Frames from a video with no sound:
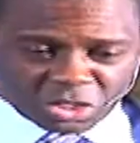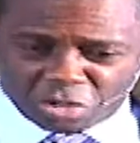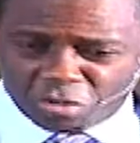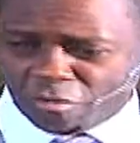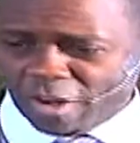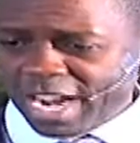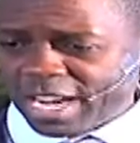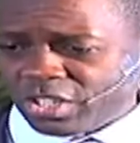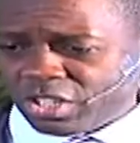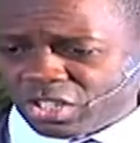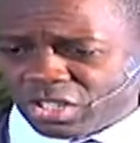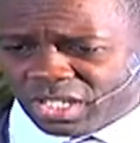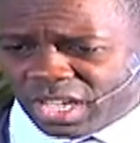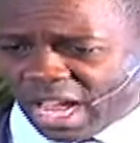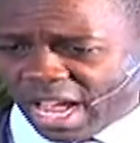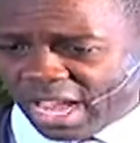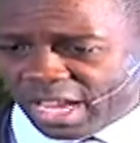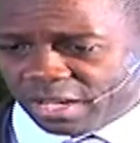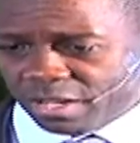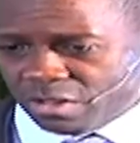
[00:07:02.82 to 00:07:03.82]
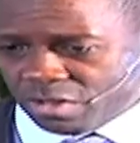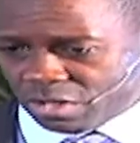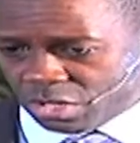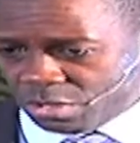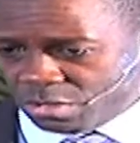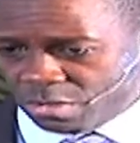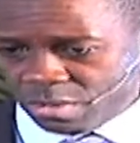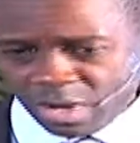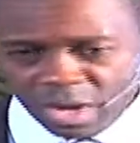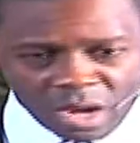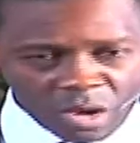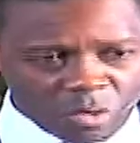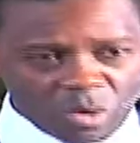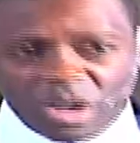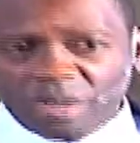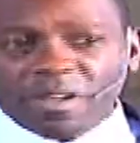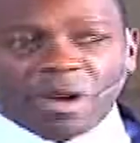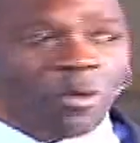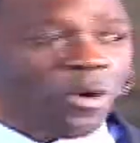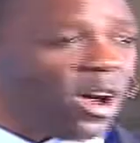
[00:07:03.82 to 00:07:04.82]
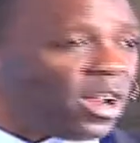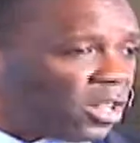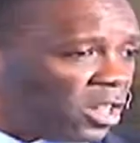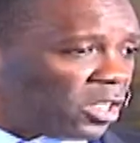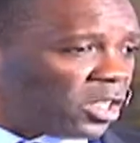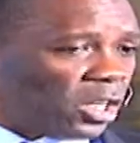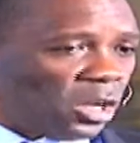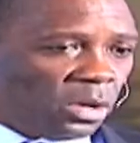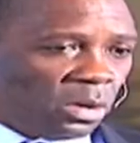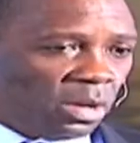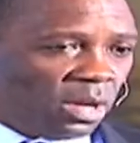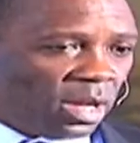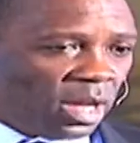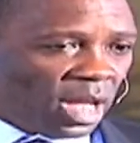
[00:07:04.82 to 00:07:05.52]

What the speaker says: courageous. I could do whatever I wanted to do.